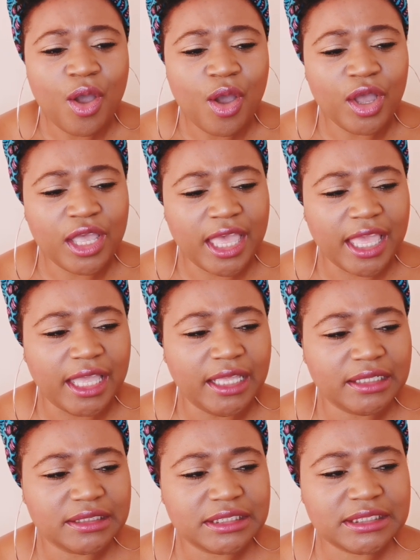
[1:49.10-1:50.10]

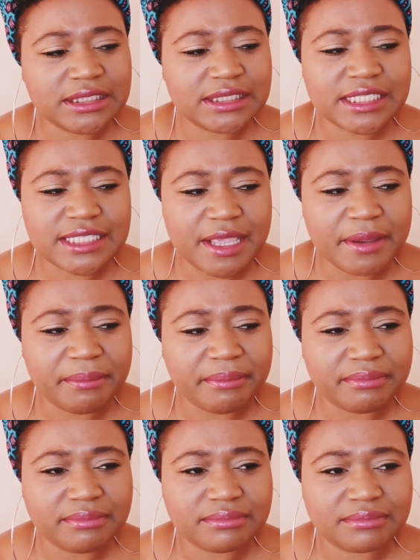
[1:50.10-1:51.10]
okay, this is the
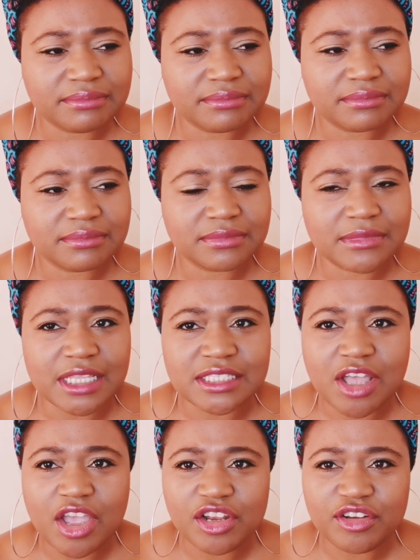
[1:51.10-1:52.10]
same. I
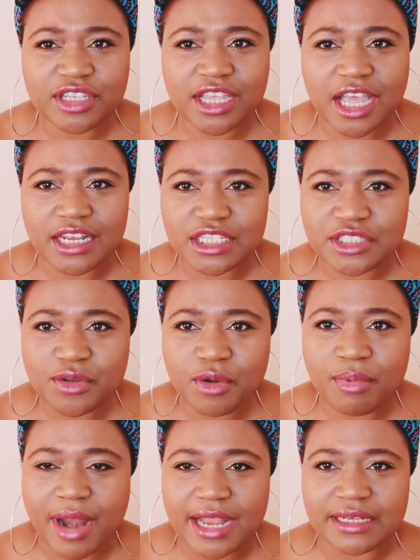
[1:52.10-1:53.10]
started looking at the store
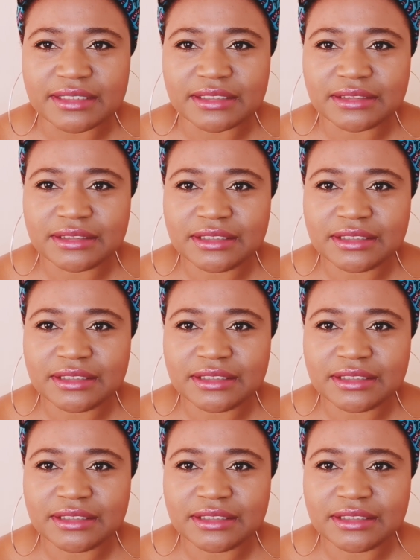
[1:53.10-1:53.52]
brand.